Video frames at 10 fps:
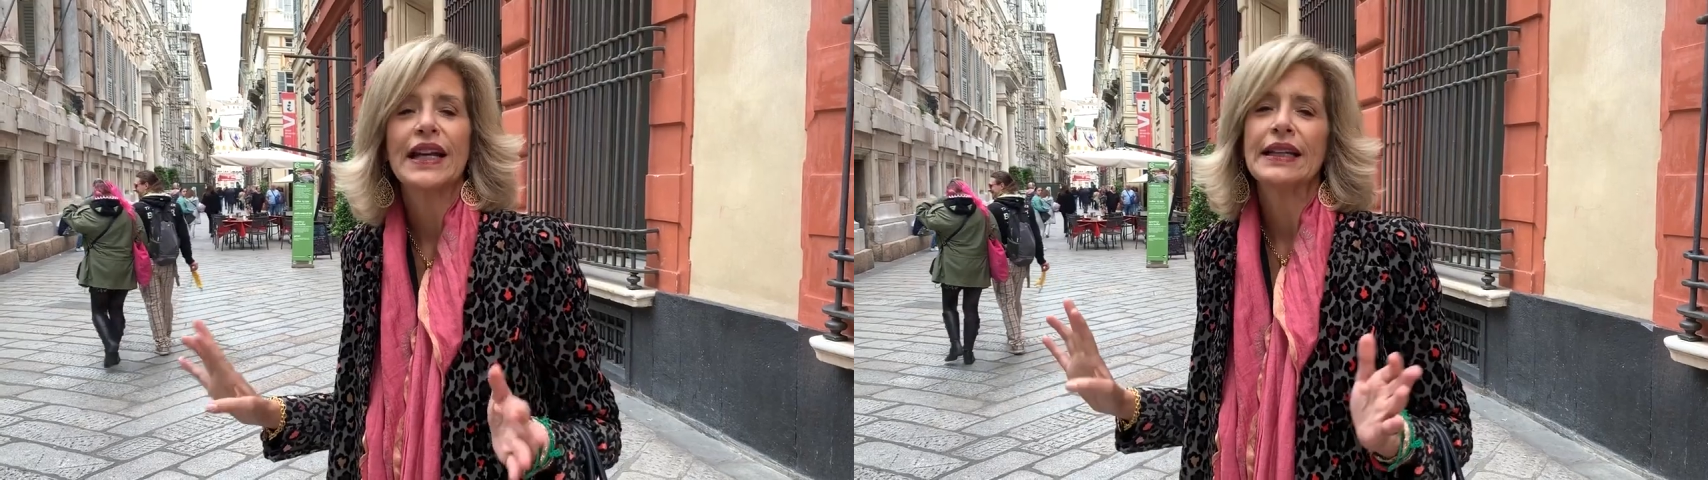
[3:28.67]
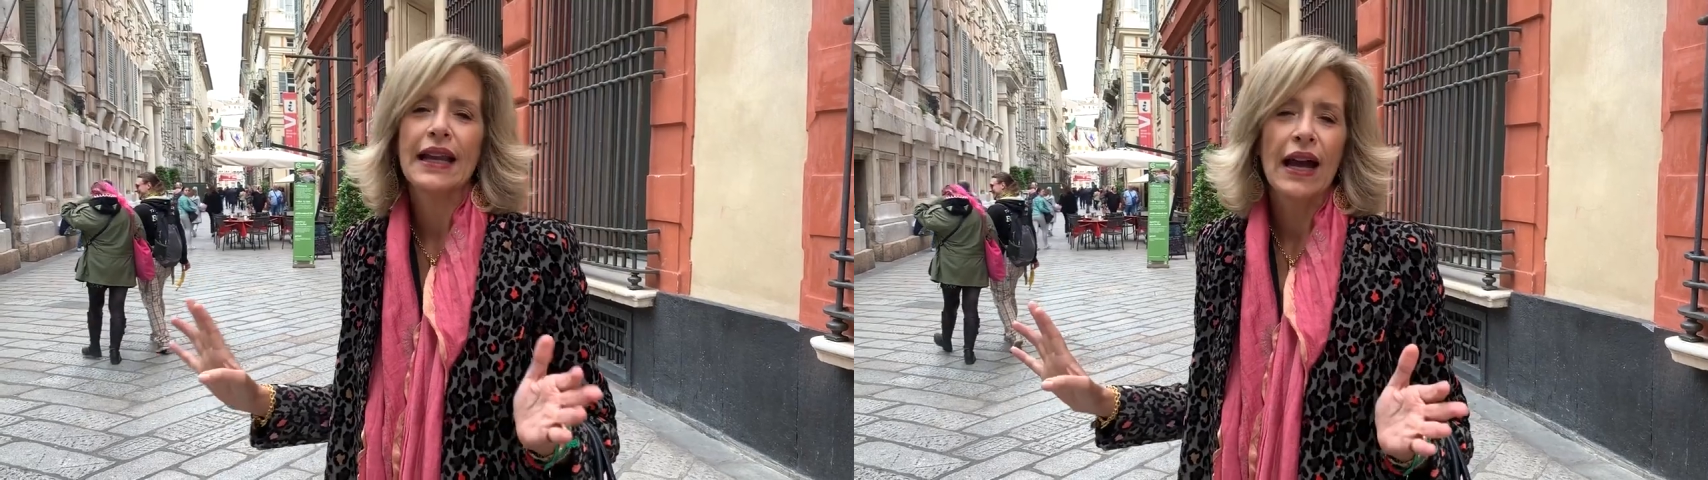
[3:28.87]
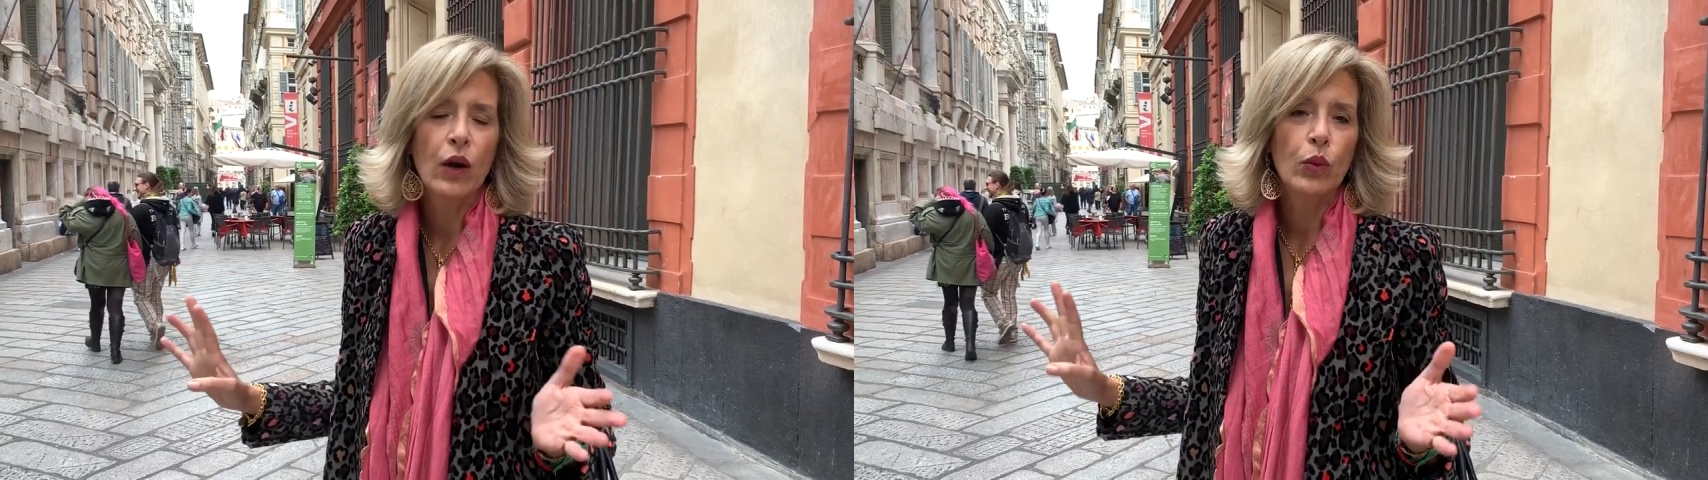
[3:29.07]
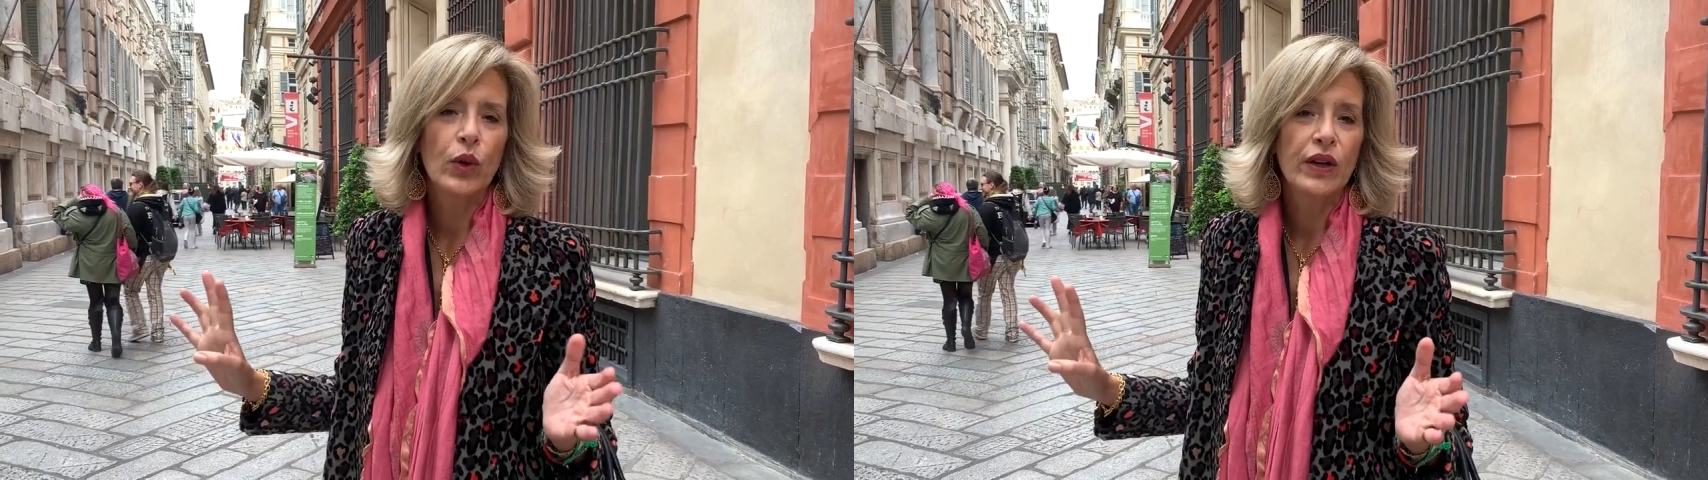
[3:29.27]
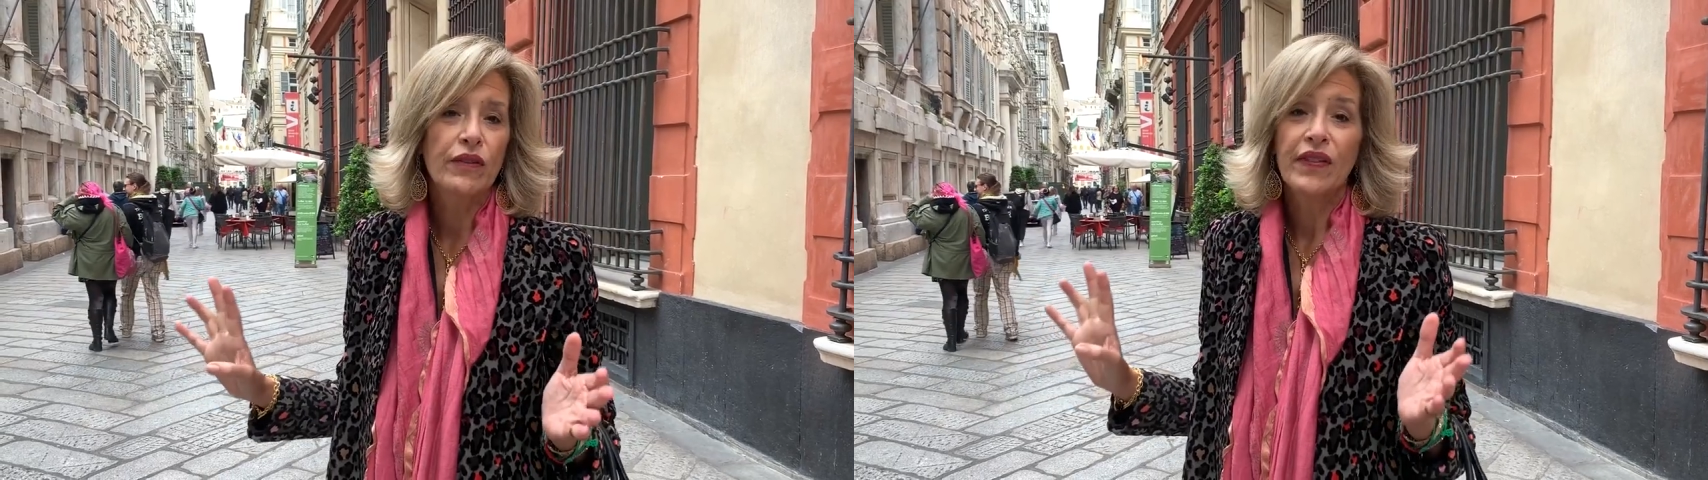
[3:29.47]
and now
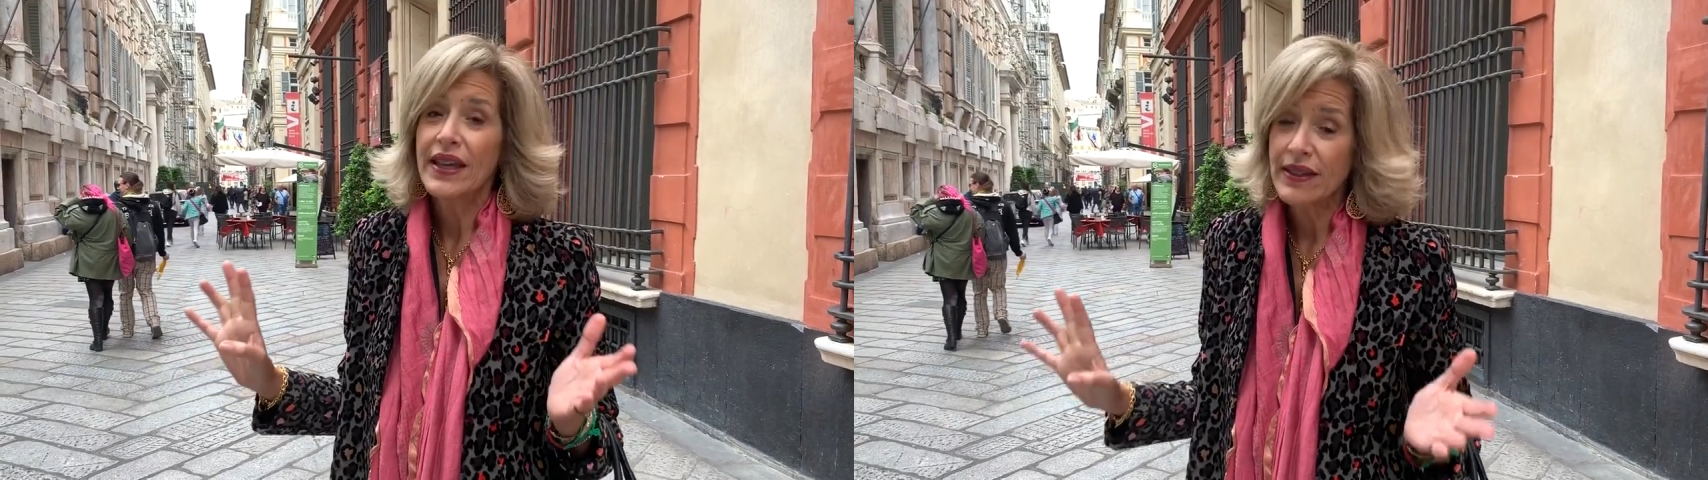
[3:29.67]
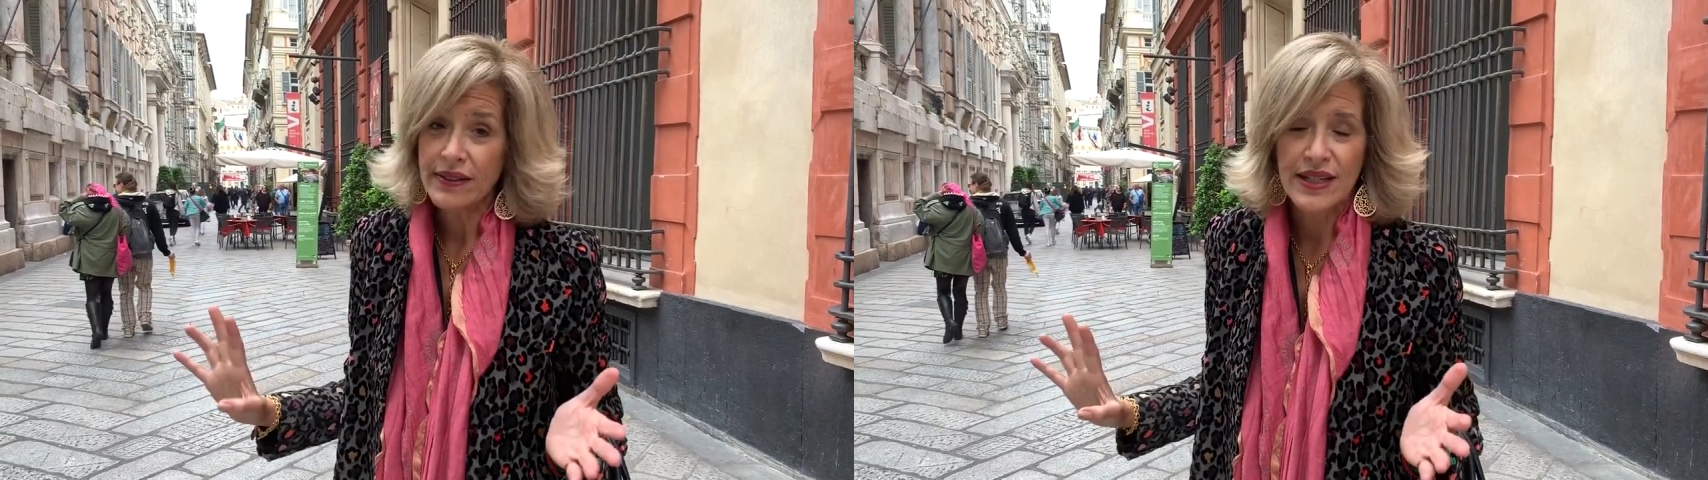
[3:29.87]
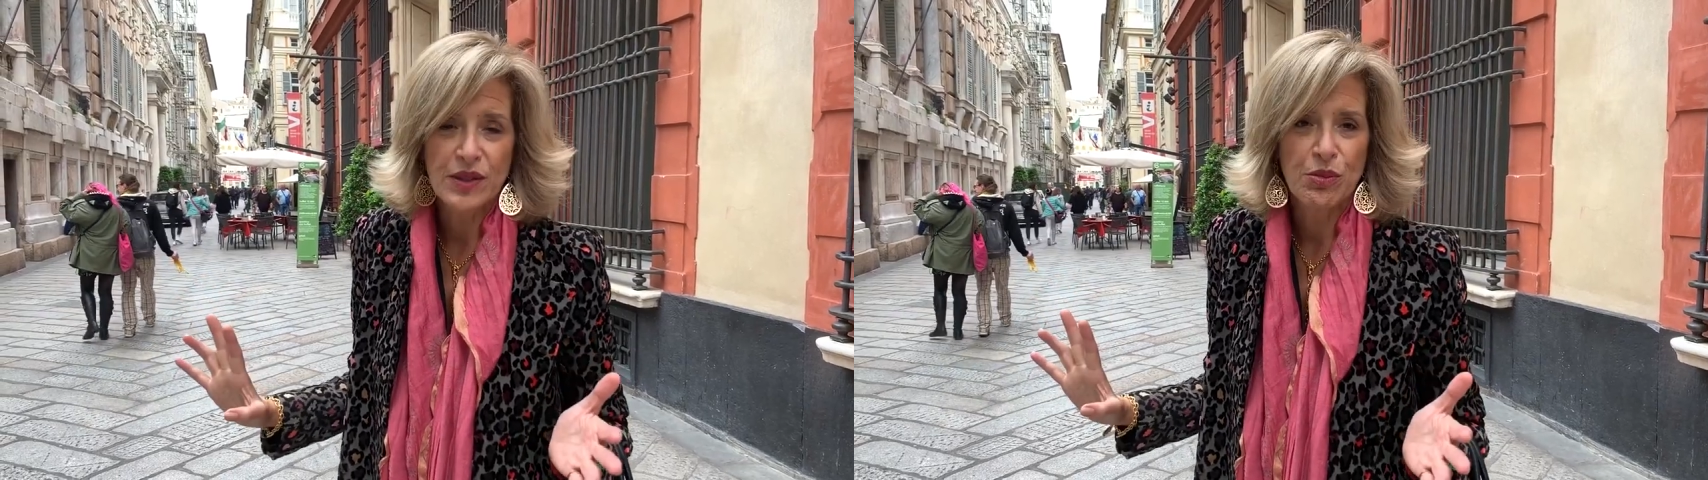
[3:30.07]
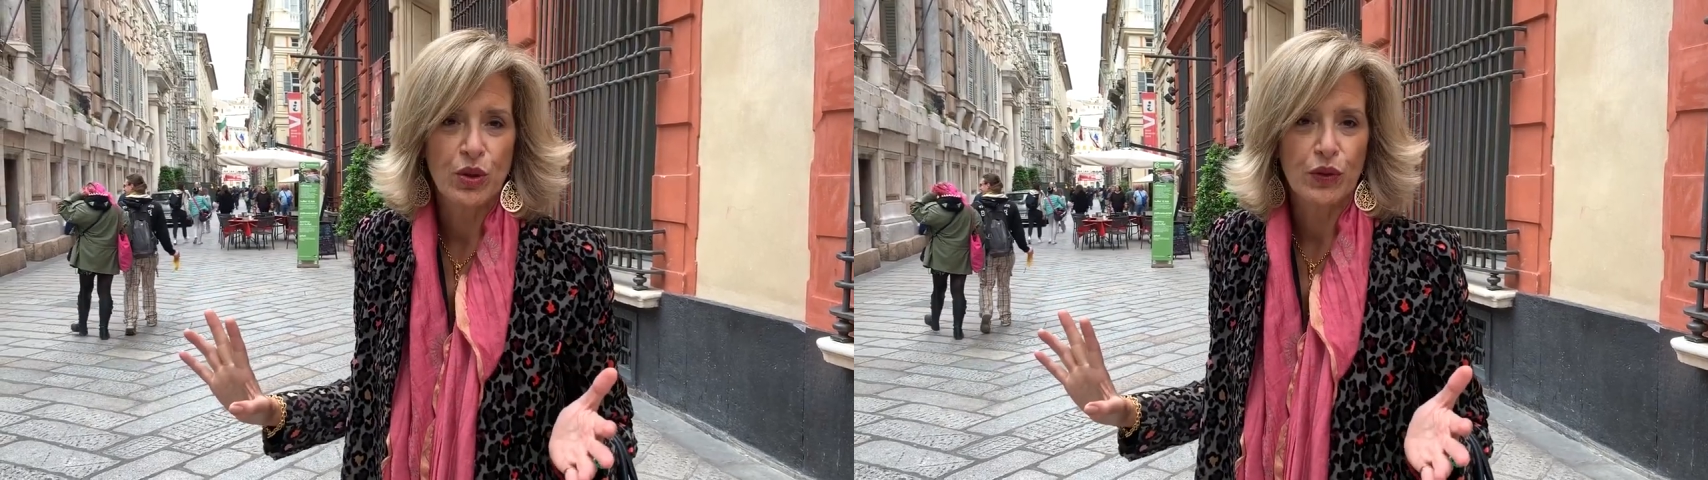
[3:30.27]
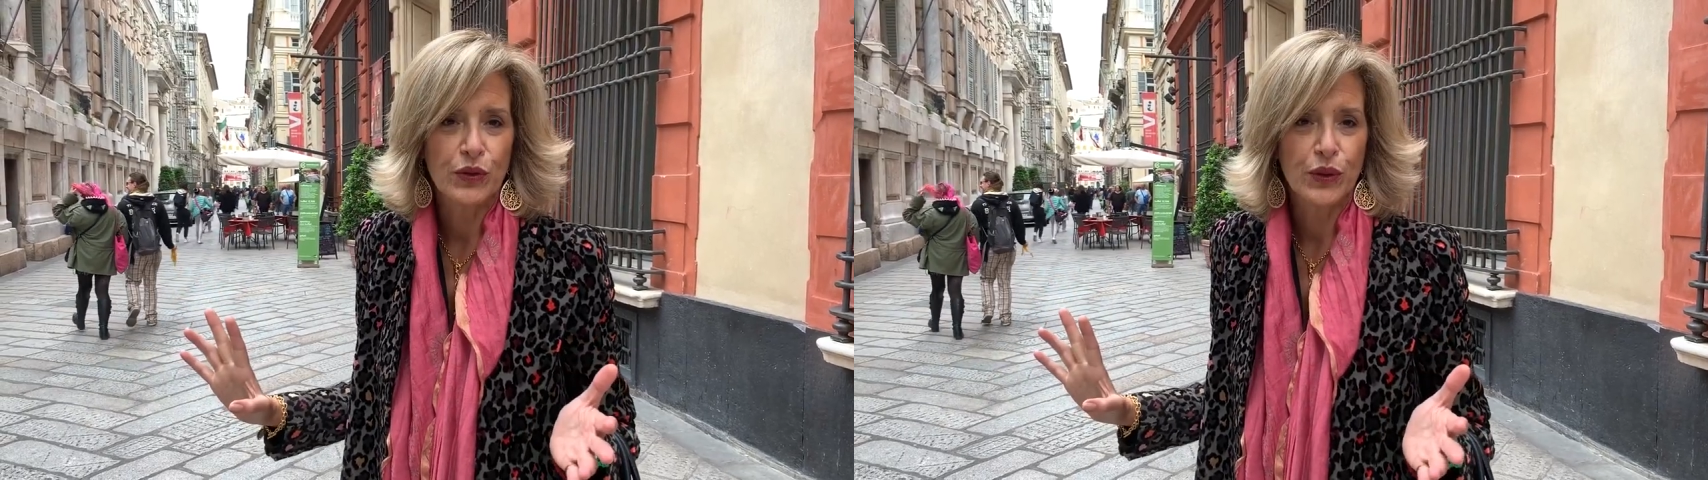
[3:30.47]
one of Italy's
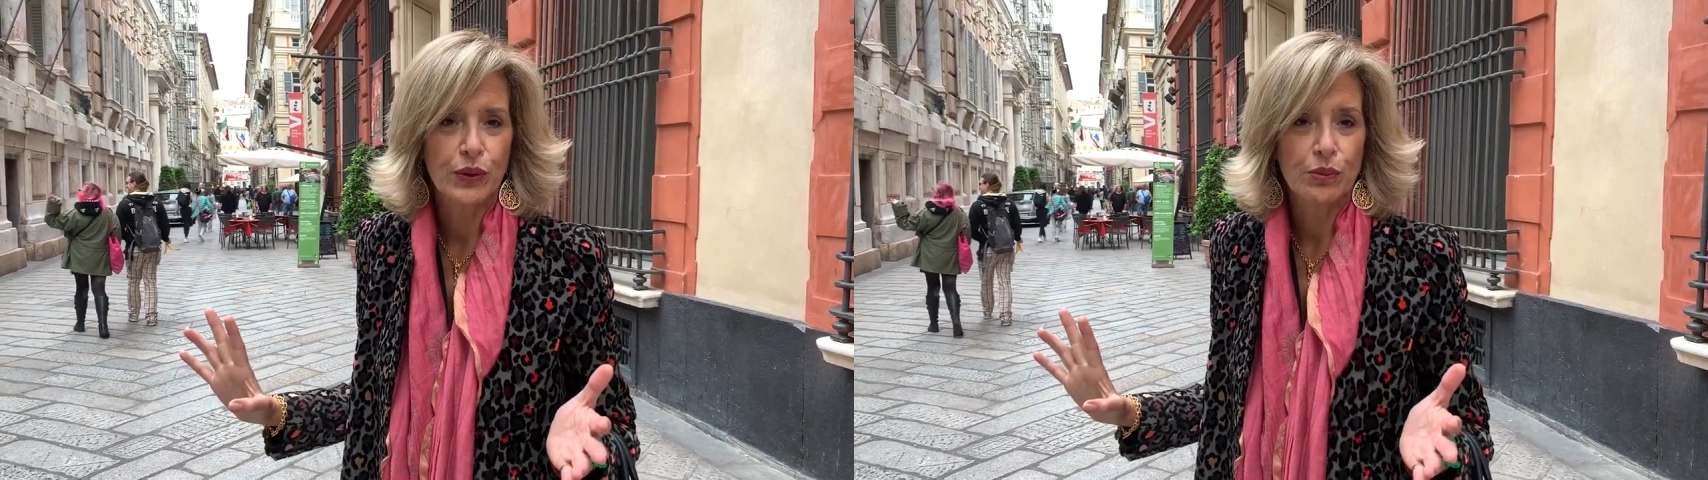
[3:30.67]
beautiful,